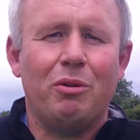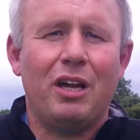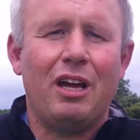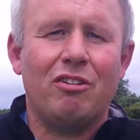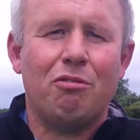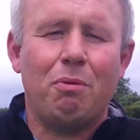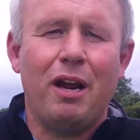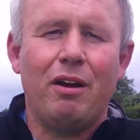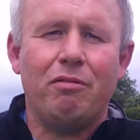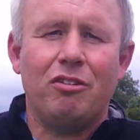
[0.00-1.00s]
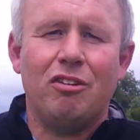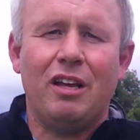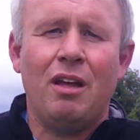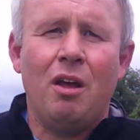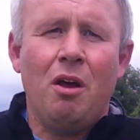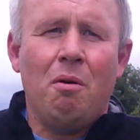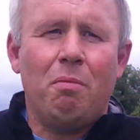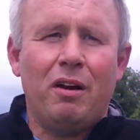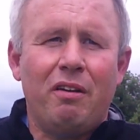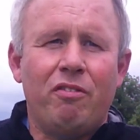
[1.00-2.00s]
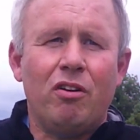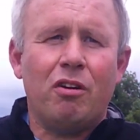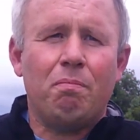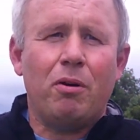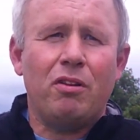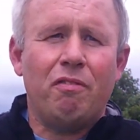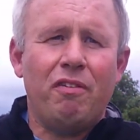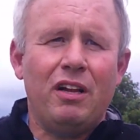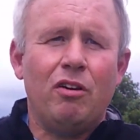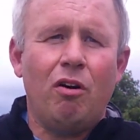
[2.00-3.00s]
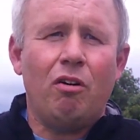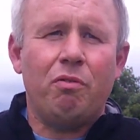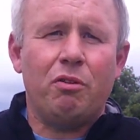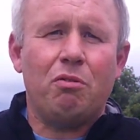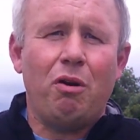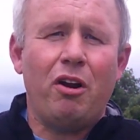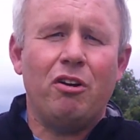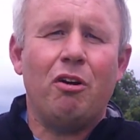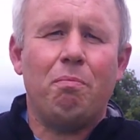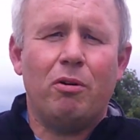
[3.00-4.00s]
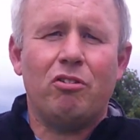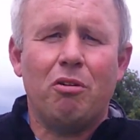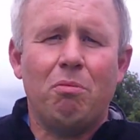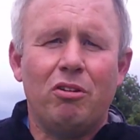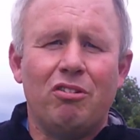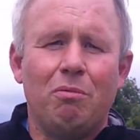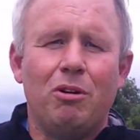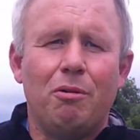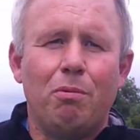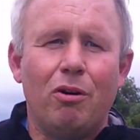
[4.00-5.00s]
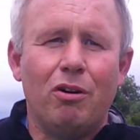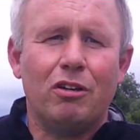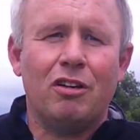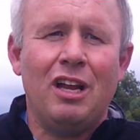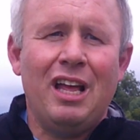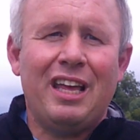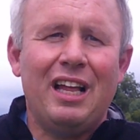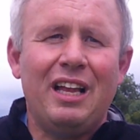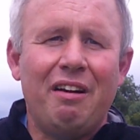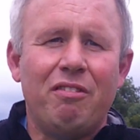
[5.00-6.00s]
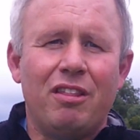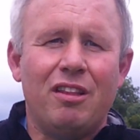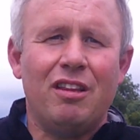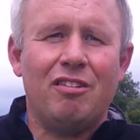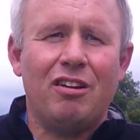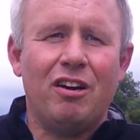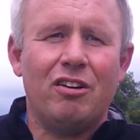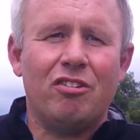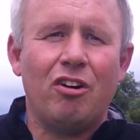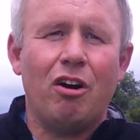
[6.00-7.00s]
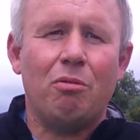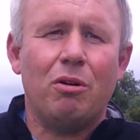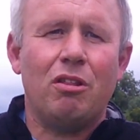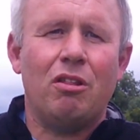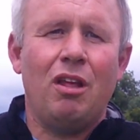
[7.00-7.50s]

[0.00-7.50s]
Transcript: can't spray obviously, but if you could burn the field off with Roundup or some similar product, kill everything that's there to start with,